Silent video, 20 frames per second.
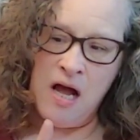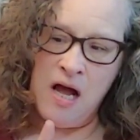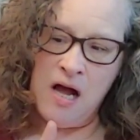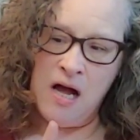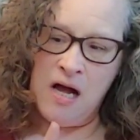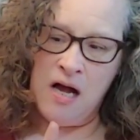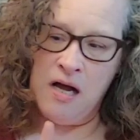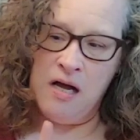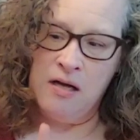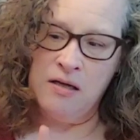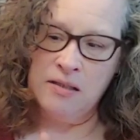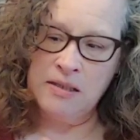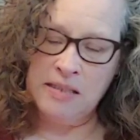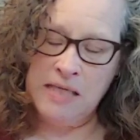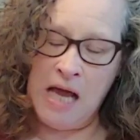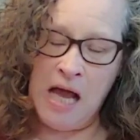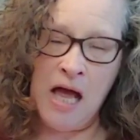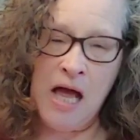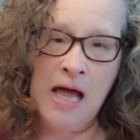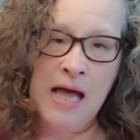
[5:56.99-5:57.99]

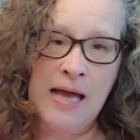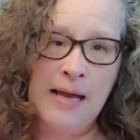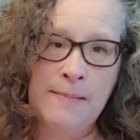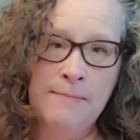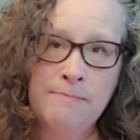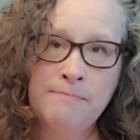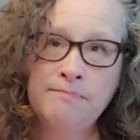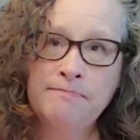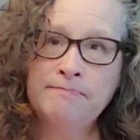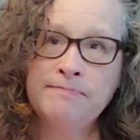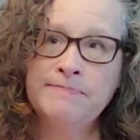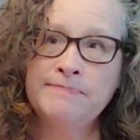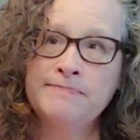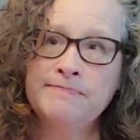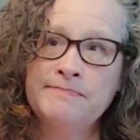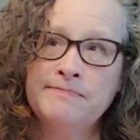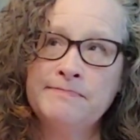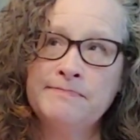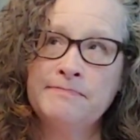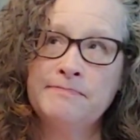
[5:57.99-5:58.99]
thyme,
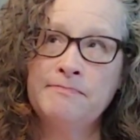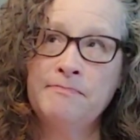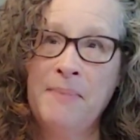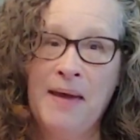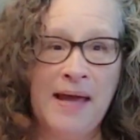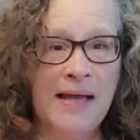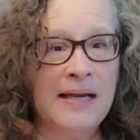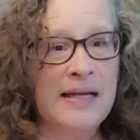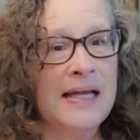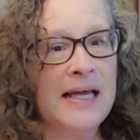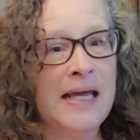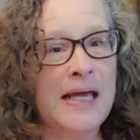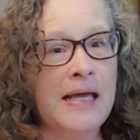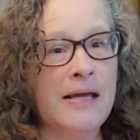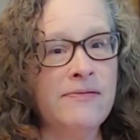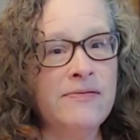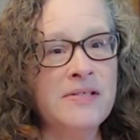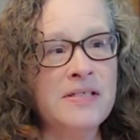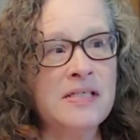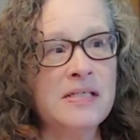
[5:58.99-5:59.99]
bay
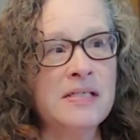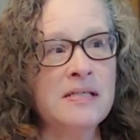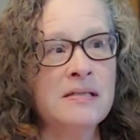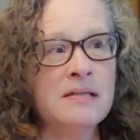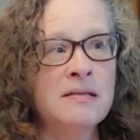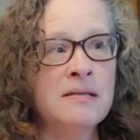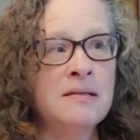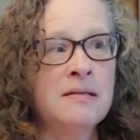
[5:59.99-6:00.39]
leaves,